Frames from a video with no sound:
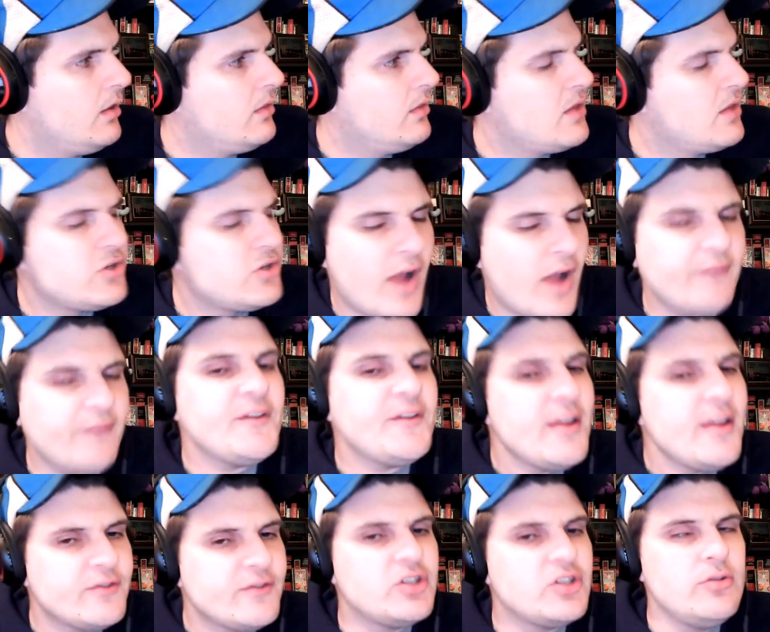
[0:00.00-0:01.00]
the
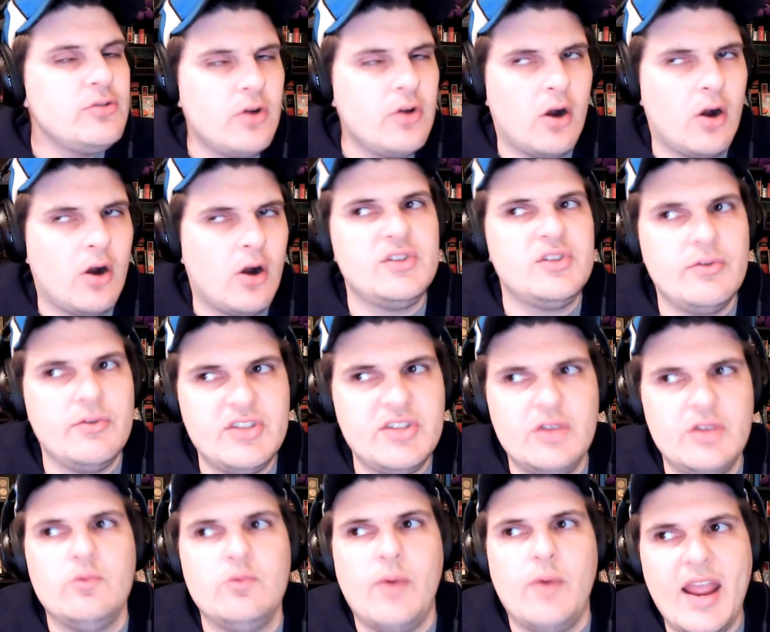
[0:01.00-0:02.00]
drafting of two guards, though,
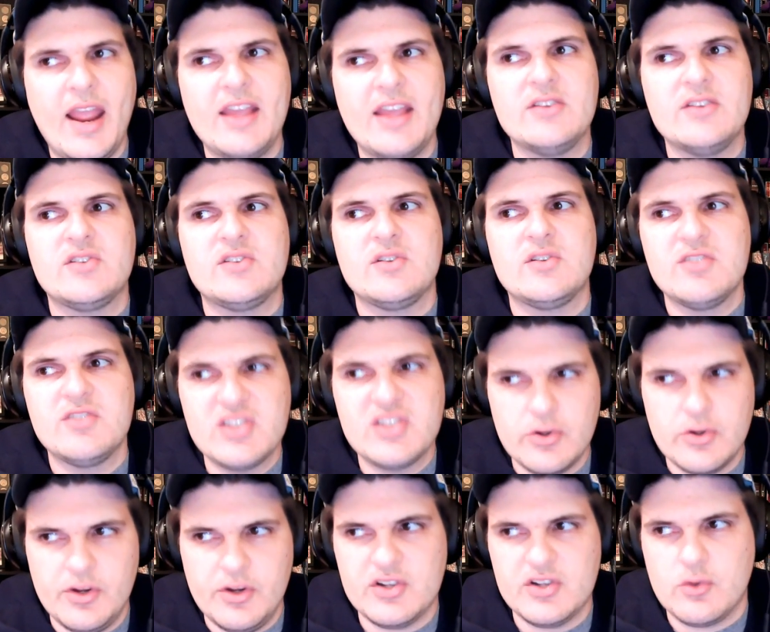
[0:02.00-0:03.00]
did raise some
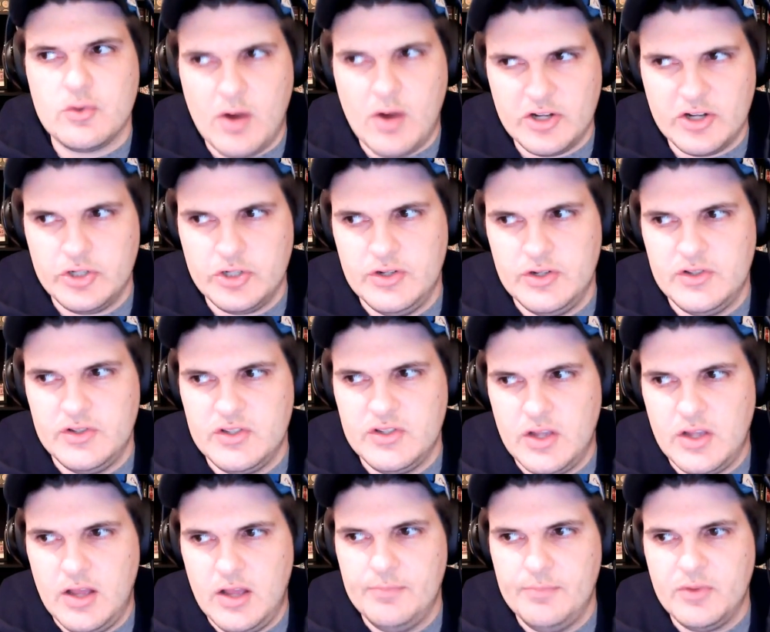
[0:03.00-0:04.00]
serious questions.
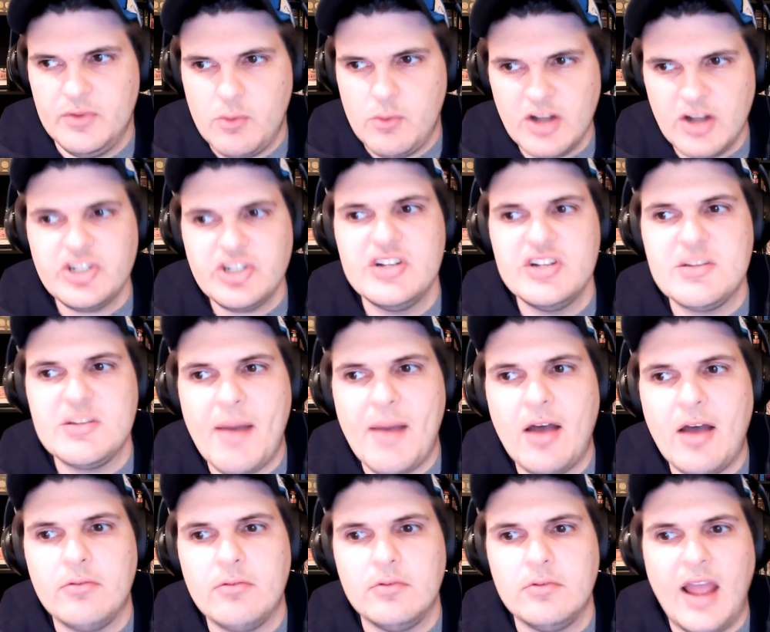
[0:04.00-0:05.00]
Um, questions
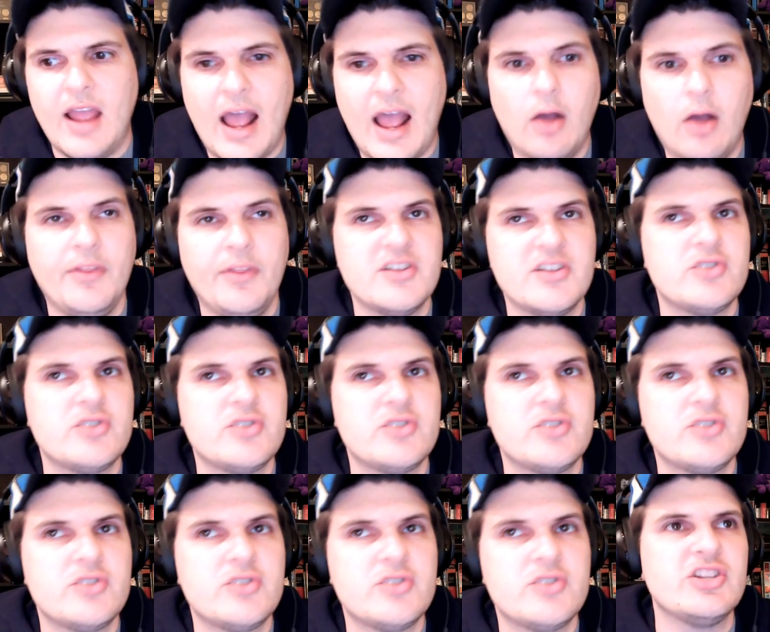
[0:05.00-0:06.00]
about how this
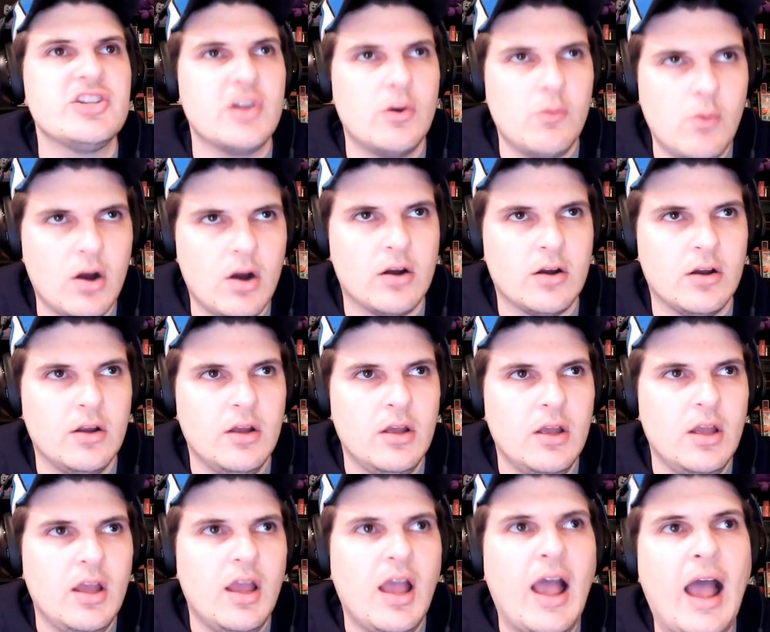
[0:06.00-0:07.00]
rotation is going to
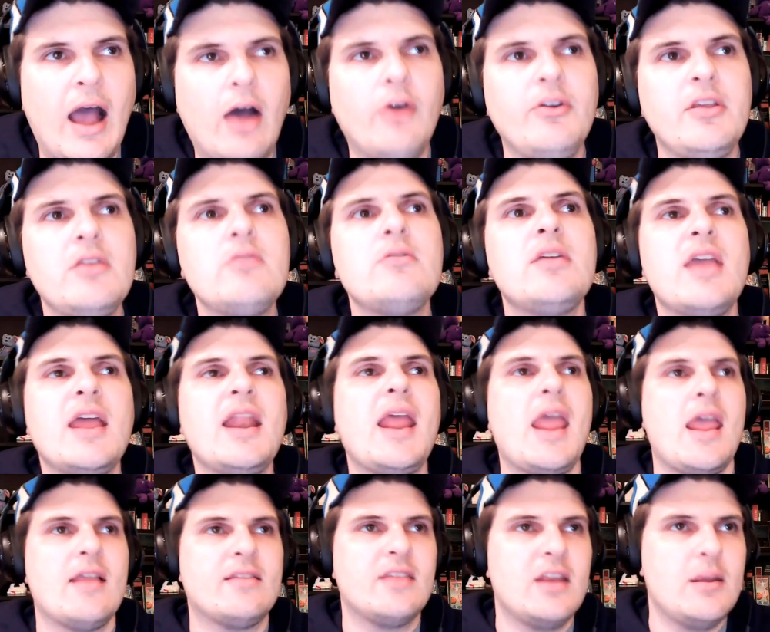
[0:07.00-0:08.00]
work. How do
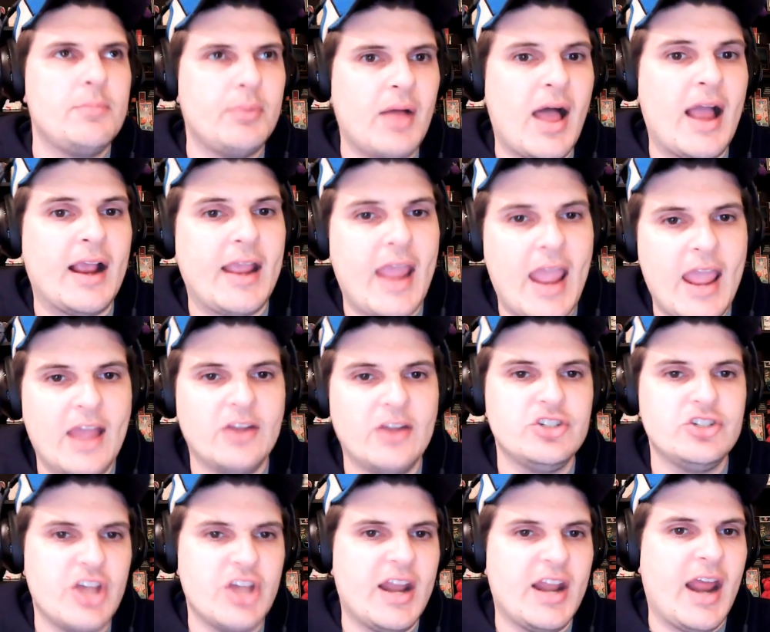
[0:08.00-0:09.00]
you get Anthony Black
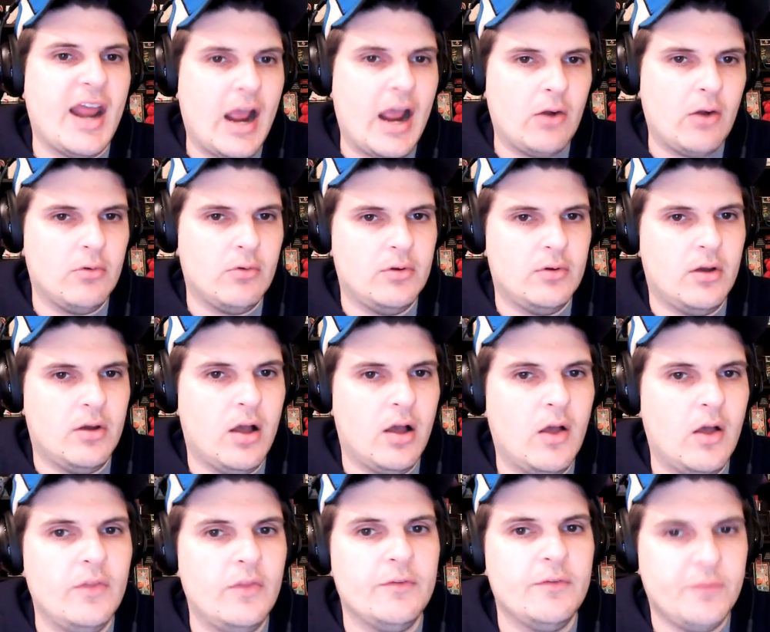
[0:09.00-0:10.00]
and Jet Howard
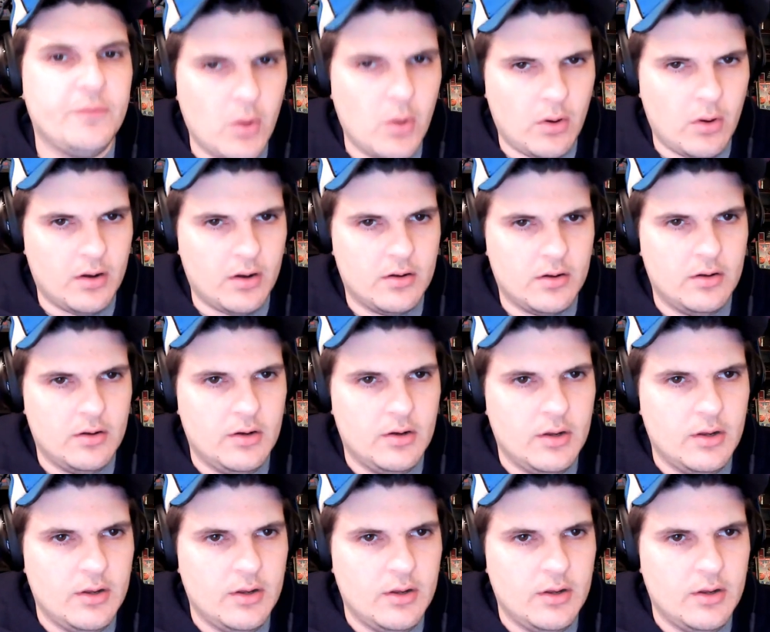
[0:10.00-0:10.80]
on the floor?